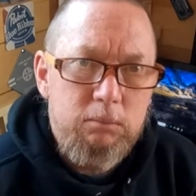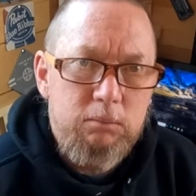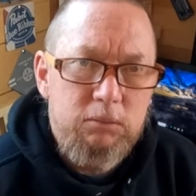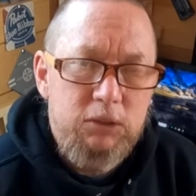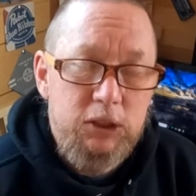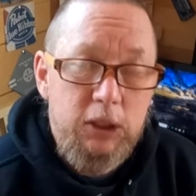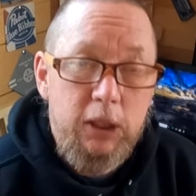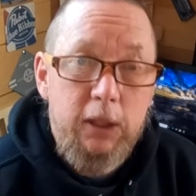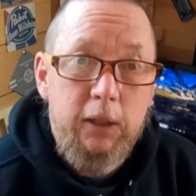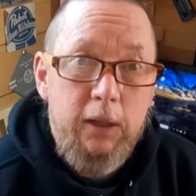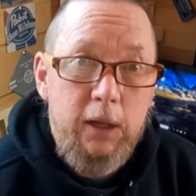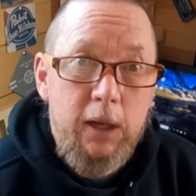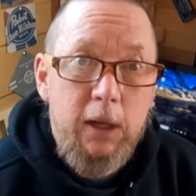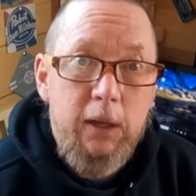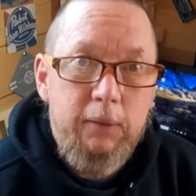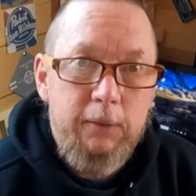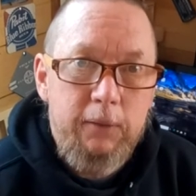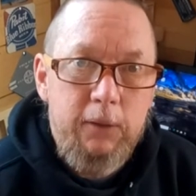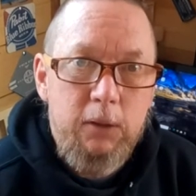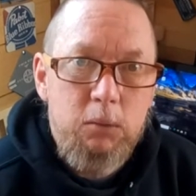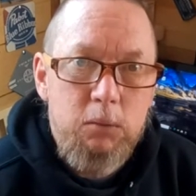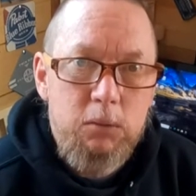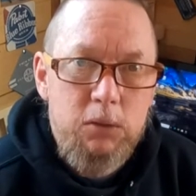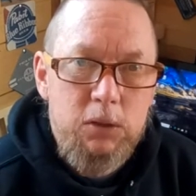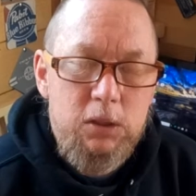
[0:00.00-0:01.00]
said
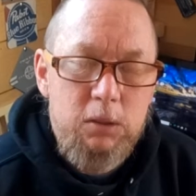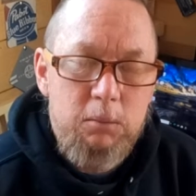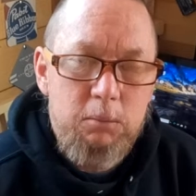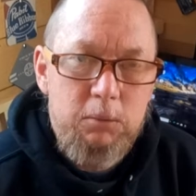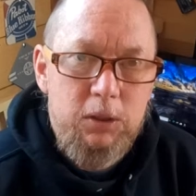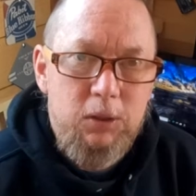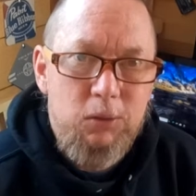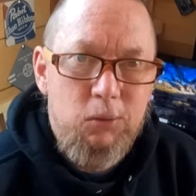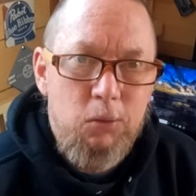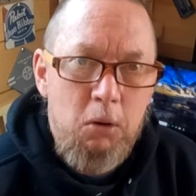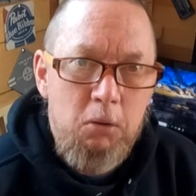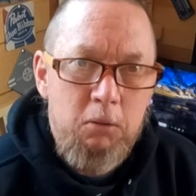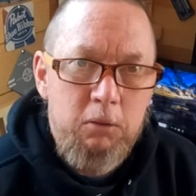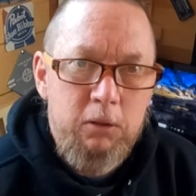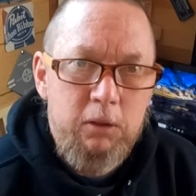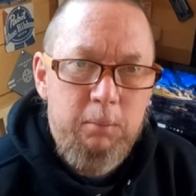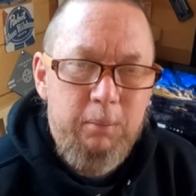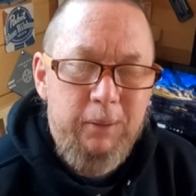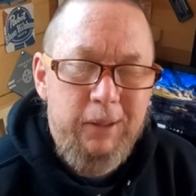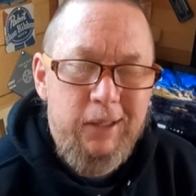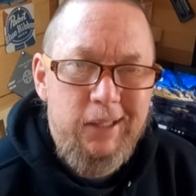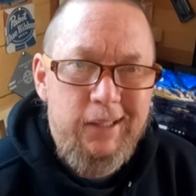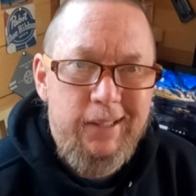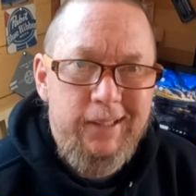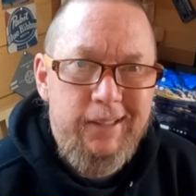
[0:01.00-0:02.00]
there was something wrong with
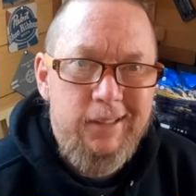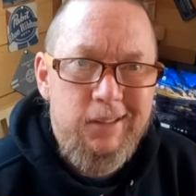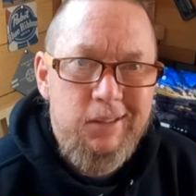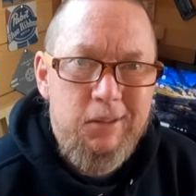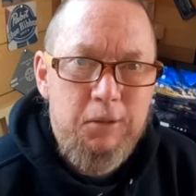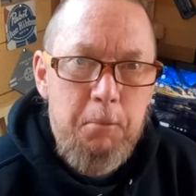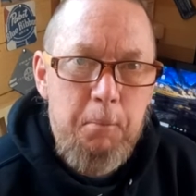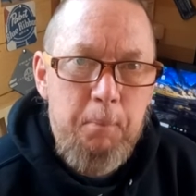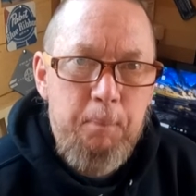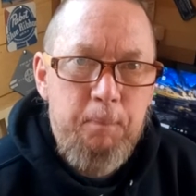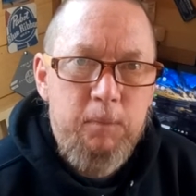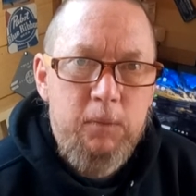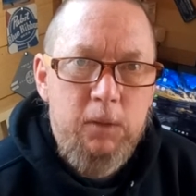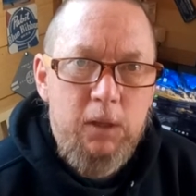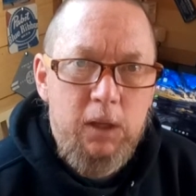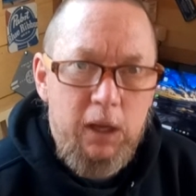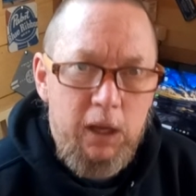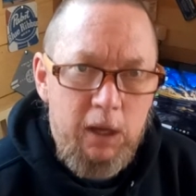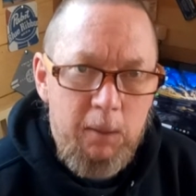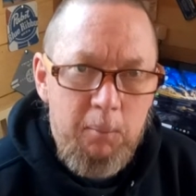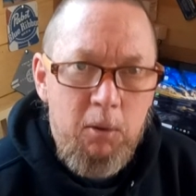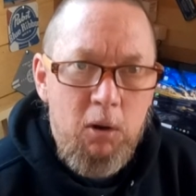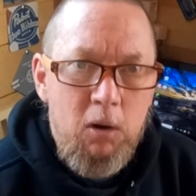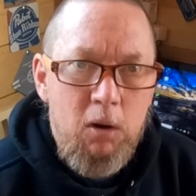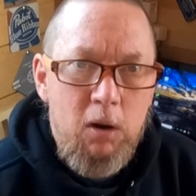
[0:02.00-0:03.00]
my knees,
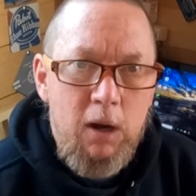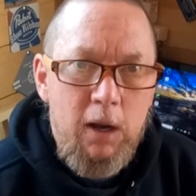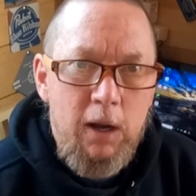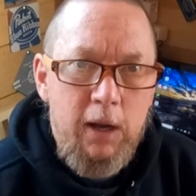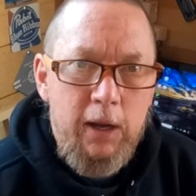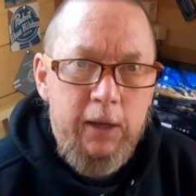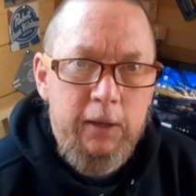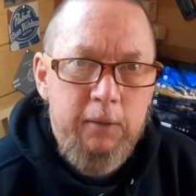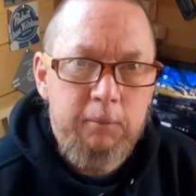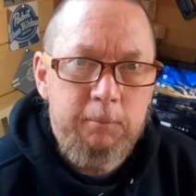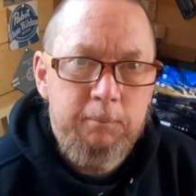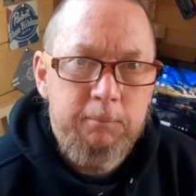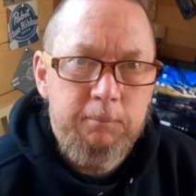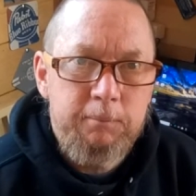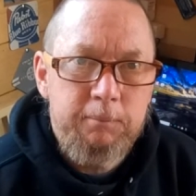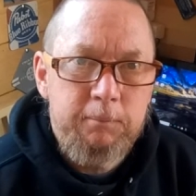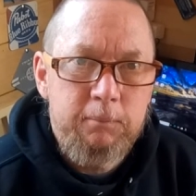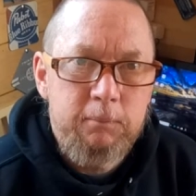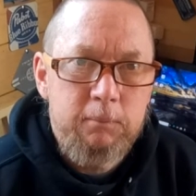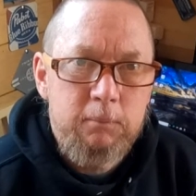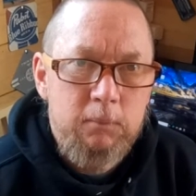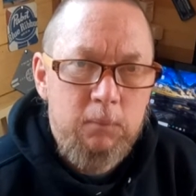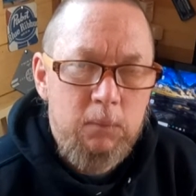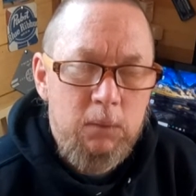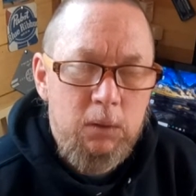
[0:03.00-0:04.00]
MRI,
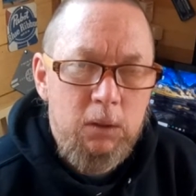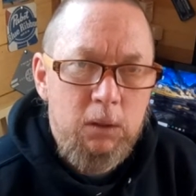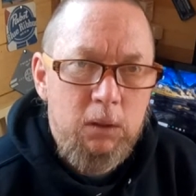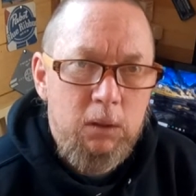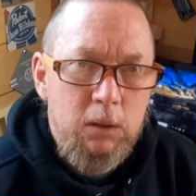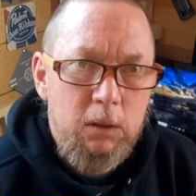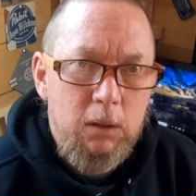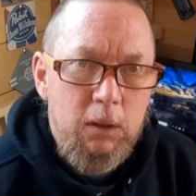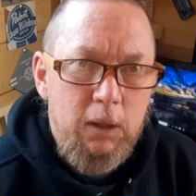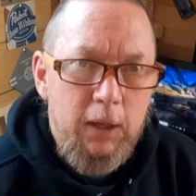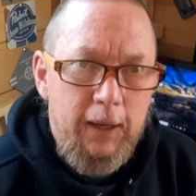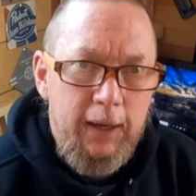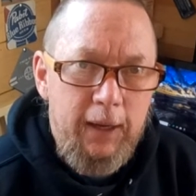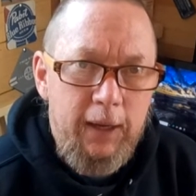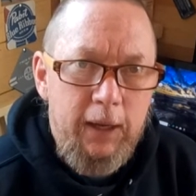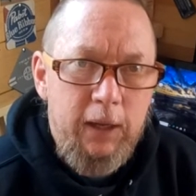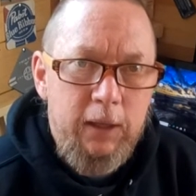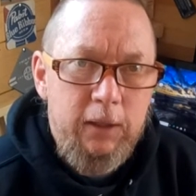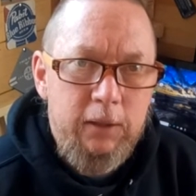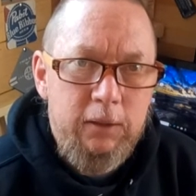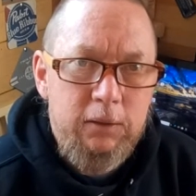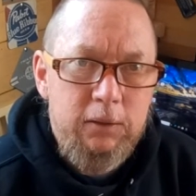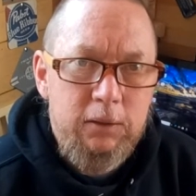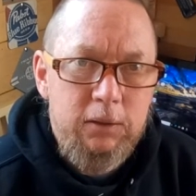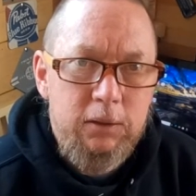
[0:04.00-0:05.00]

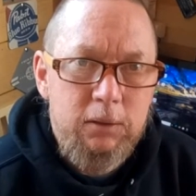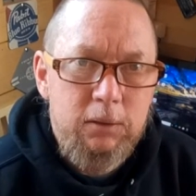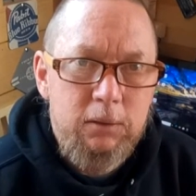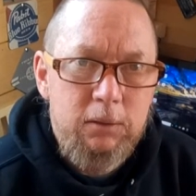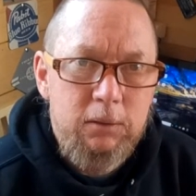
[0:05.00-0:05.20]
and